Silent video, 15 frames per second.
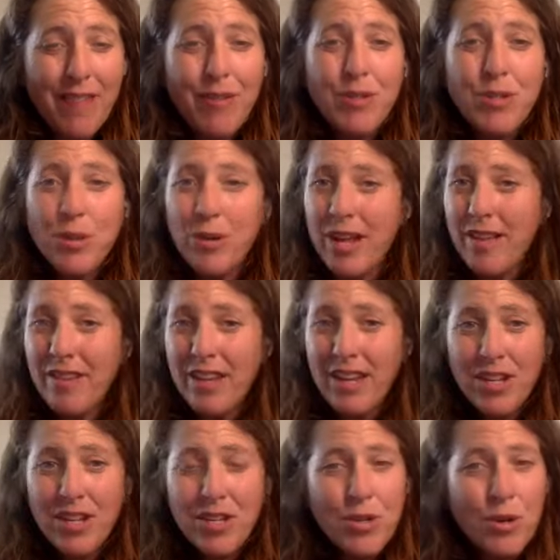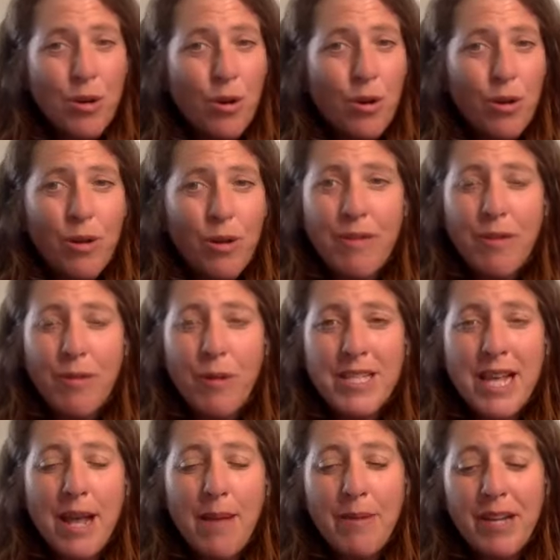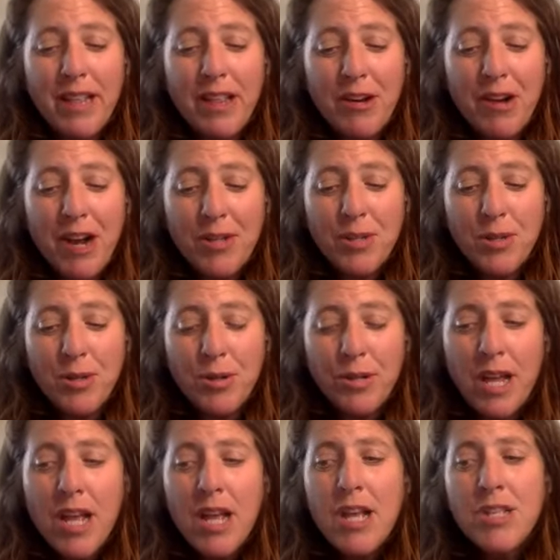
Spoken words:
of you don't have any control over what's happening in their household.